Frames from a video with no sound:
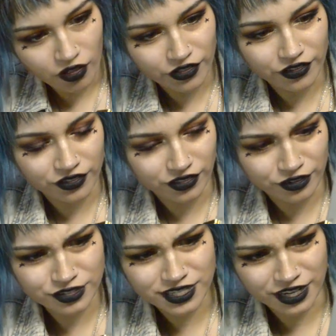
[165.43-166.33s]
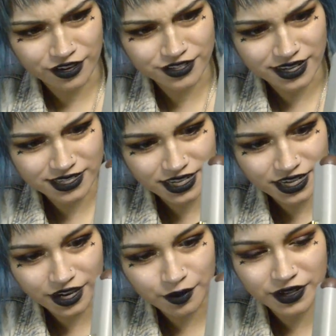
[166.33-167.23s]
all the little stickers I
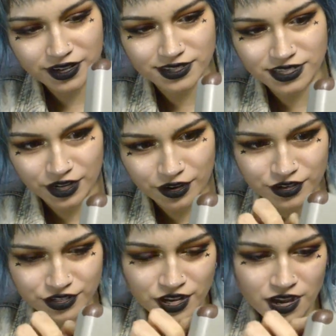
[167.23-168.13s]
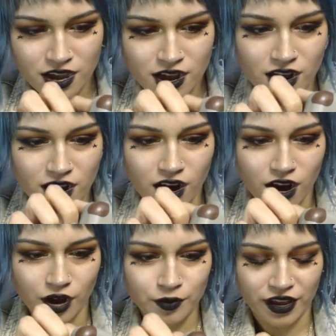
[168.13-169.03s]
see here because stickers
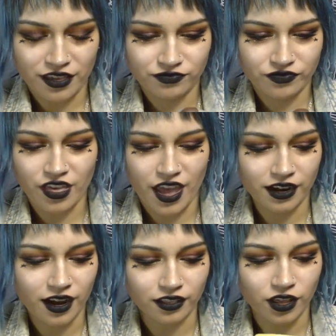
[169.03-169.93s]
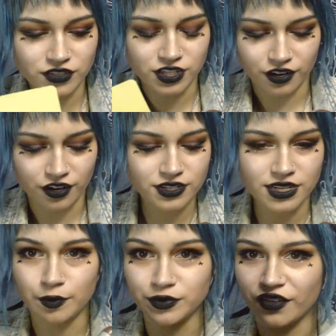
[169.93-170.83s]
are my thing. I love stickers.
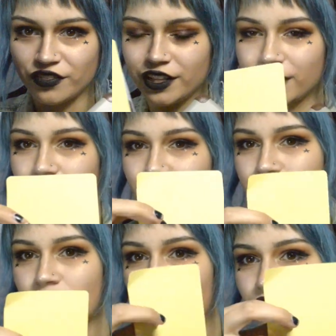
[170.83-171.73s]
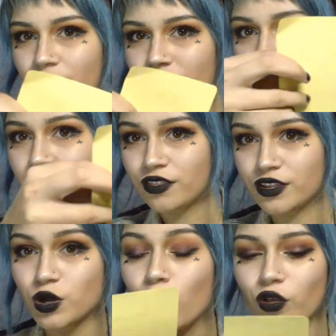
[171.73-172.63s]
I'm definitely going to cover
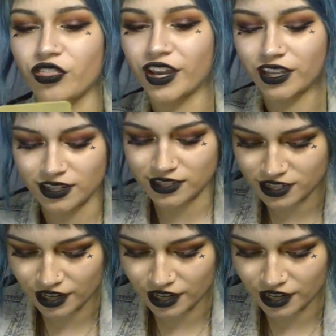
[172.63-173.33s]
this whole thing in these